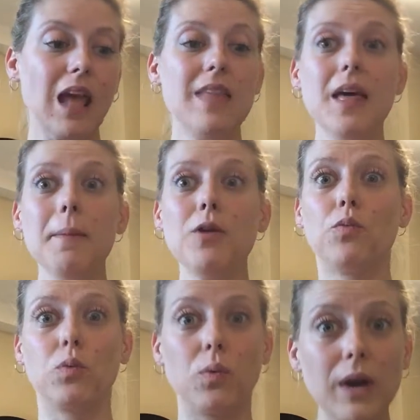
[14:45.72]
And they make
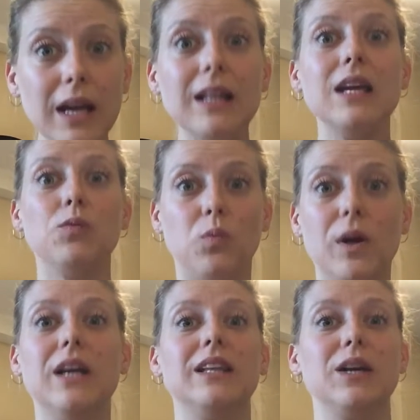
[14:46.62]
really,
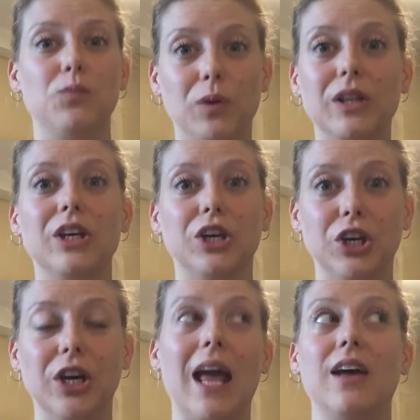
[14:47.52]
really, really
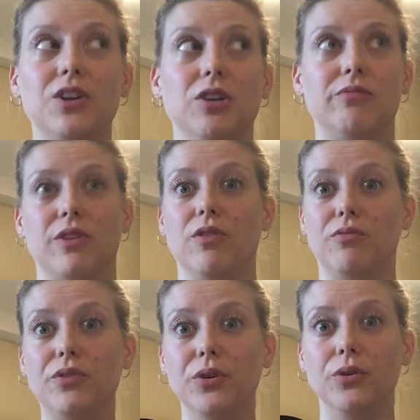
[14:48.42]
good and good for you
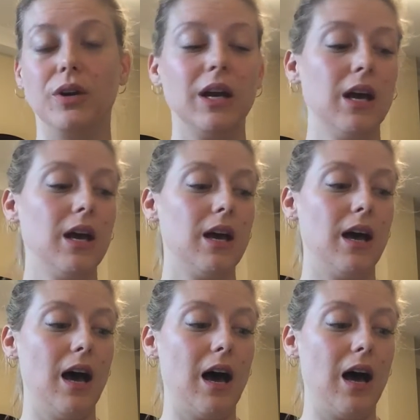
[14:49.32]
food.
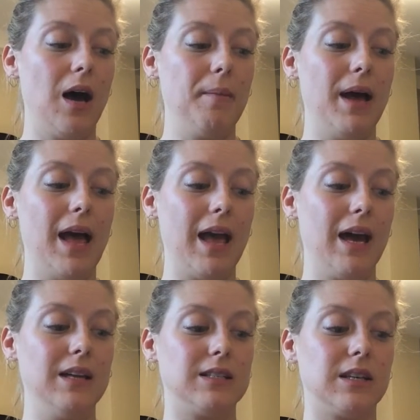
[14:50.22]

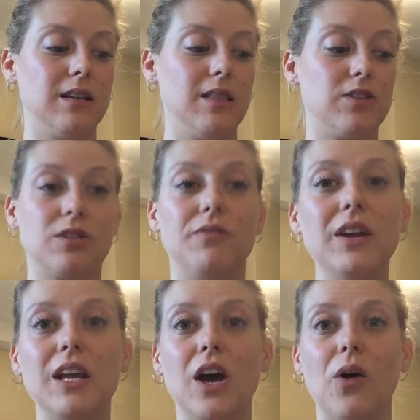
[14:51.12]
And there's a
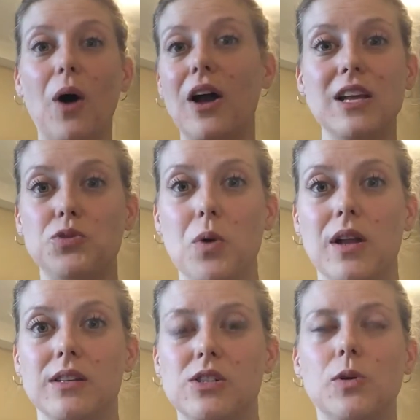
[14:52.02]
video on each
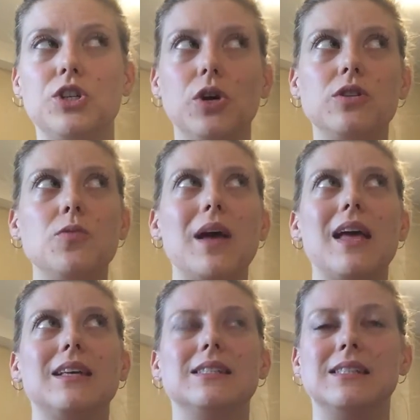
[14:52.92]
one. So it shows you
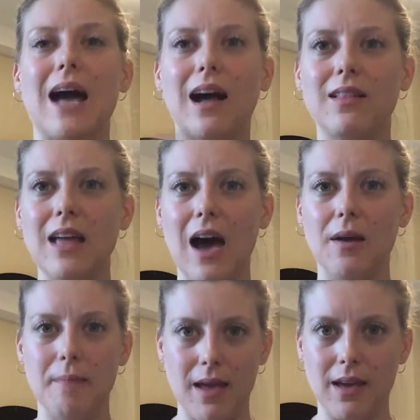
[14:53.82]
exactly
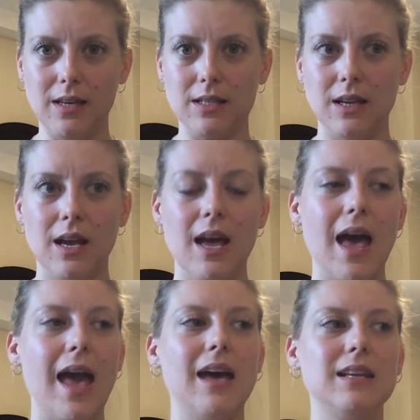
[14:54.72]
how to make it.
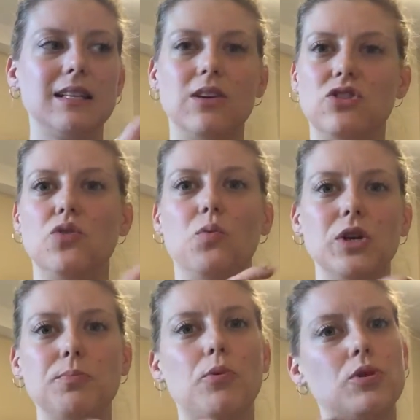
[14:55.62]
And it tells you
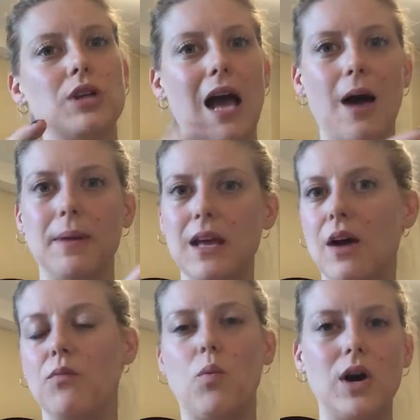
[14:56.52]
which portion, how many
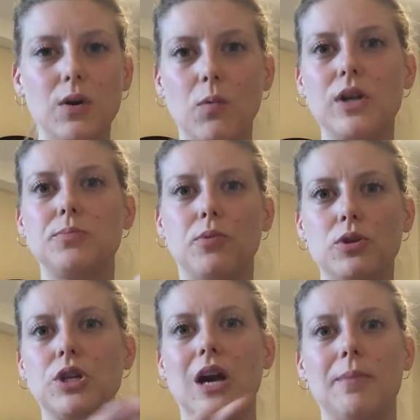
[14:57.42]
of what, which
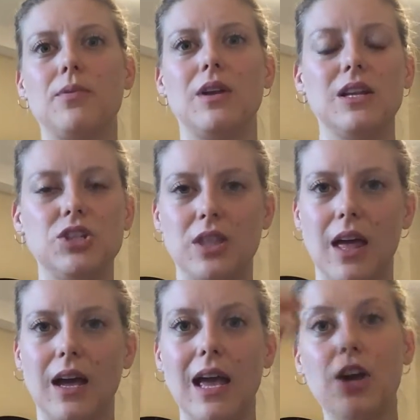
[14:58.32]
portion cup are in each
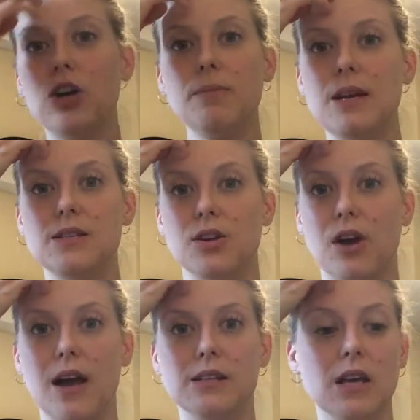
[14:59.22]
thing. It couldn't be easier,
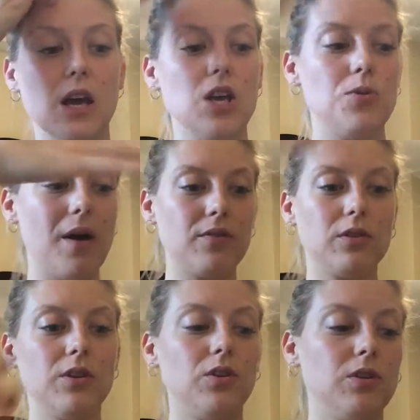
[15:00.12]
guys. You have your
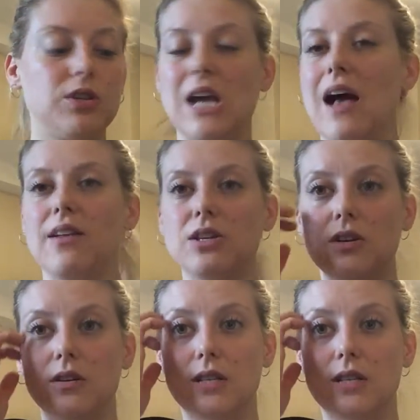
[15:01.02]
little tally